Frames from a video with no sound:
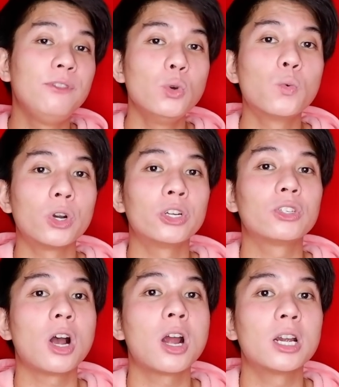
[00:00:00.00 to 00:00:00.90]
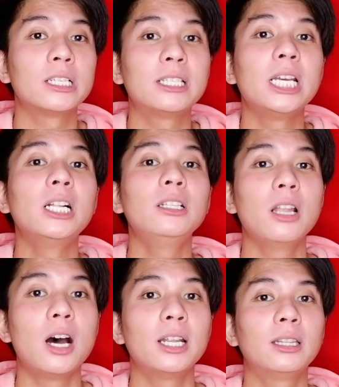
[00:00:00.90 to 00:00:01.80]
viewers are still
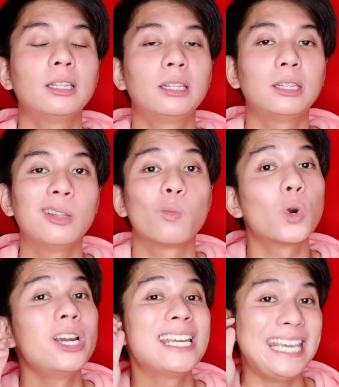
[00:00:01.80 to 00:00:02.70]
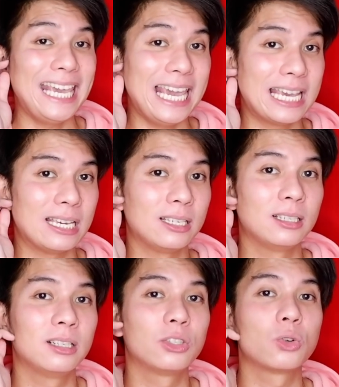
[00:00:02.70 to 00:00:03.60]
not working.
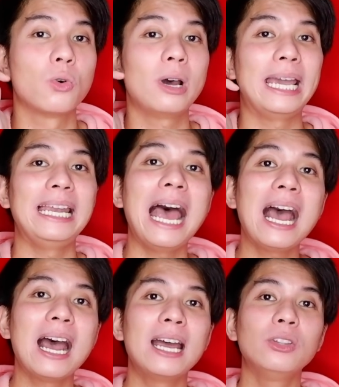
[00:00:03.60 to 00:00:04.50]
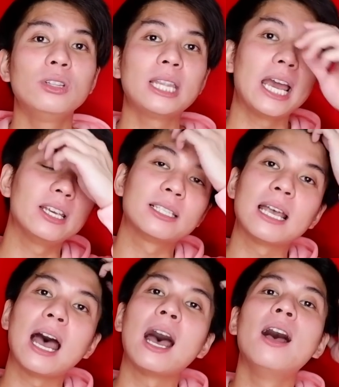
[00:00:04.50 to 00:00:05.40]
So, kailangan dun tayo
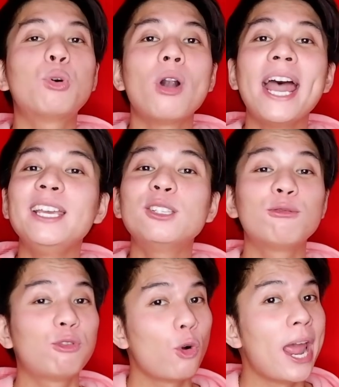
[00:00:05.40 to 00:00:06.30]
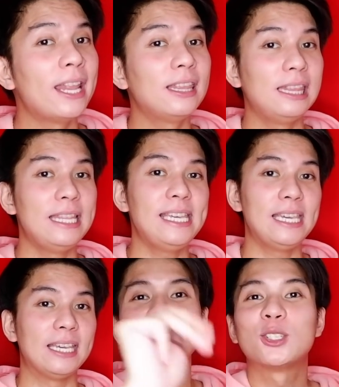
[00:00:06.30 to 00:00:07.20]
sa price-friendly.
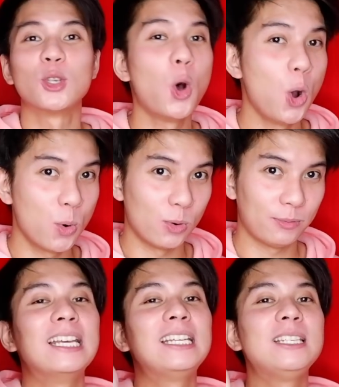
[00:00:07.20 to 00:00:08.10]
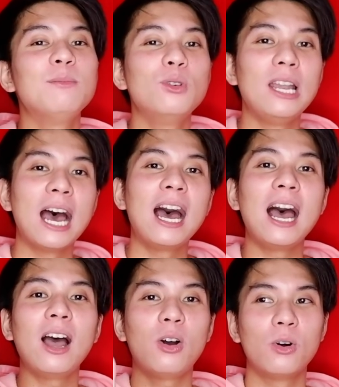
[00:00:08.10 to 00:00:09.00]
So,
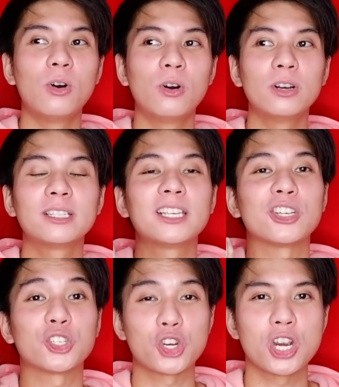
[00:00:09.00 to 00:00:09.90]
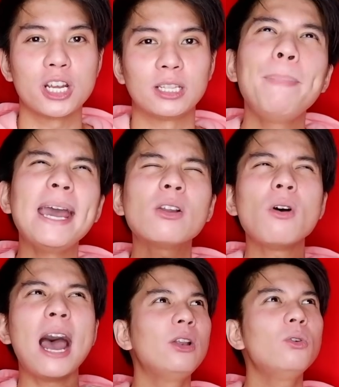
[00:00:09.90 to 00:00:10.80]
nagsimula ako sa shirt.
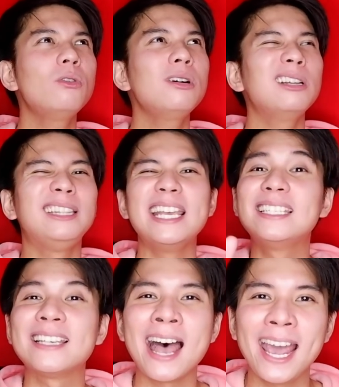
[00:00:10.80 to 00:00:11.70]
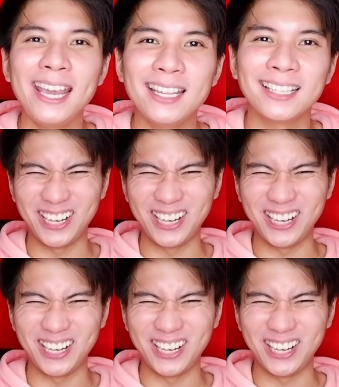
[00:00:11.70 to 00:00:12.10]
Pero anong design?